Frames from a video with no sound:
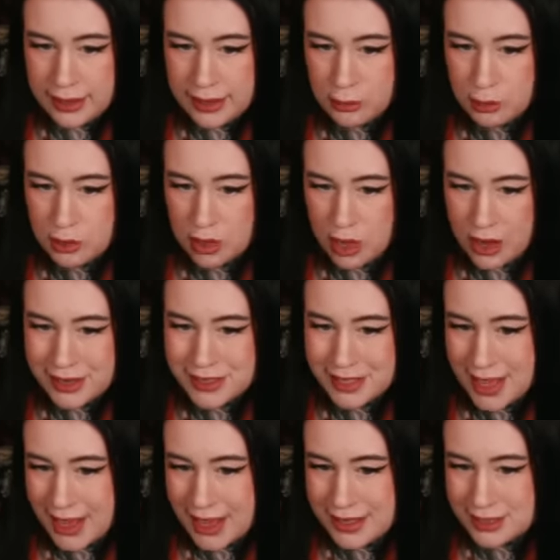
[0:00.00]
He will lie to
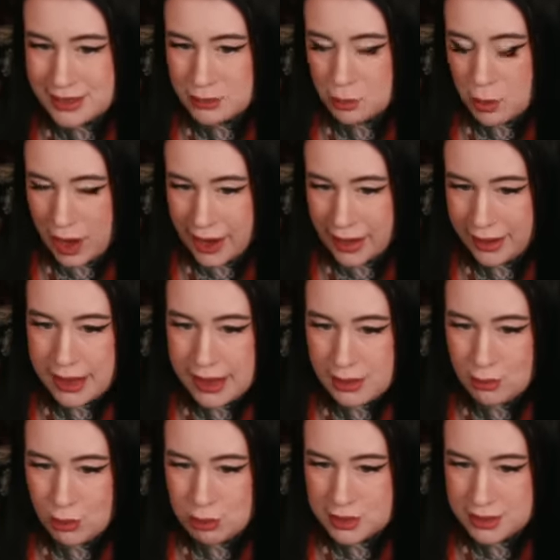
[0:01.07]
get his way. He
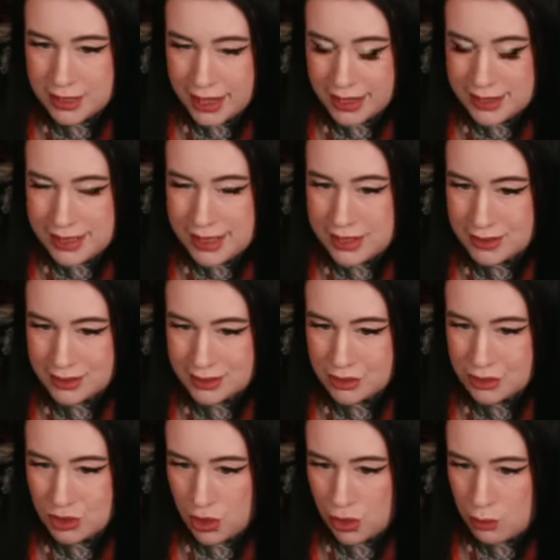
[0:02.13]
will pretend he doesn't
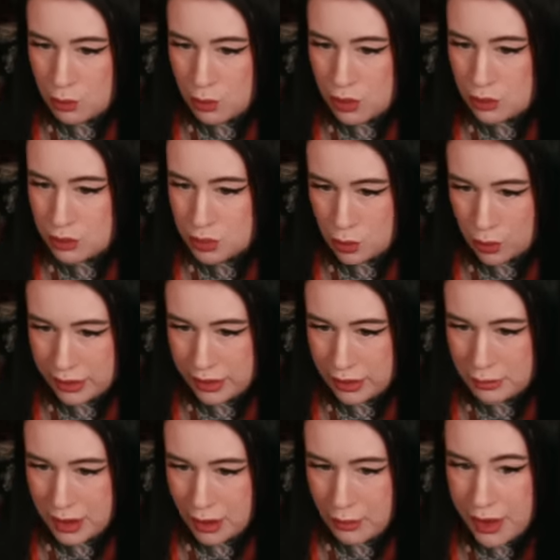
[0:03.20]
know what you're talking
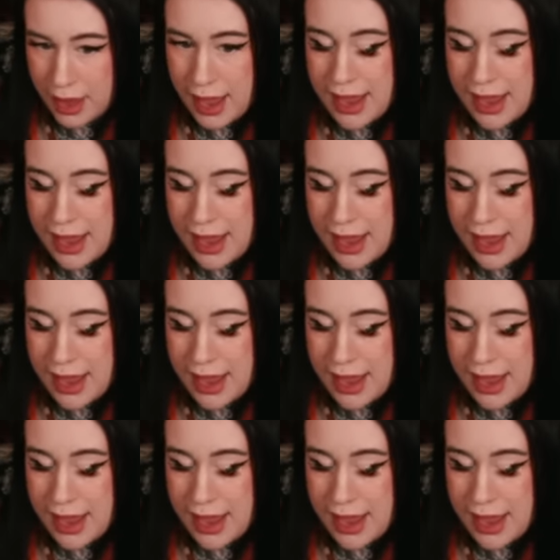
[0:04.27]
about.